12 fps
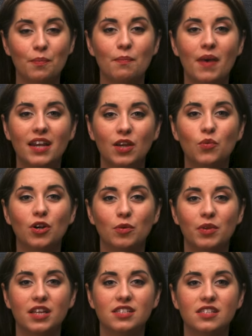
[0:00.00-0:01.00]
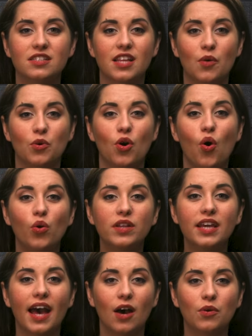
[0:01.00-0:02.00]
many workplaces that were
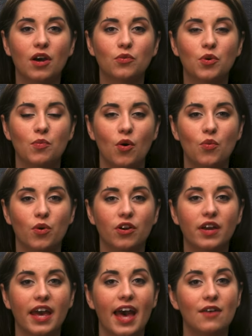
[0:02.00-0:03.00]
holding out on remote work